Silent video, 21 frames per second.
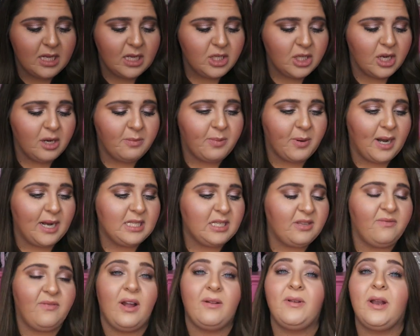Such a good
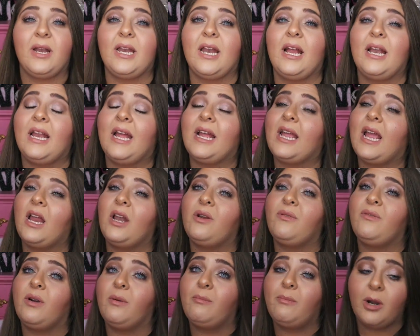price. $5.99
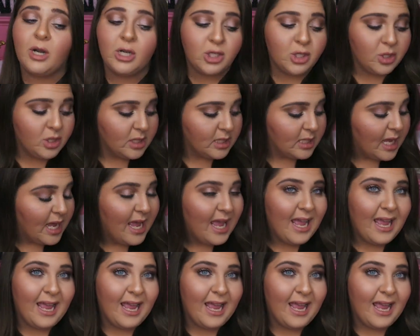again from Marshalls.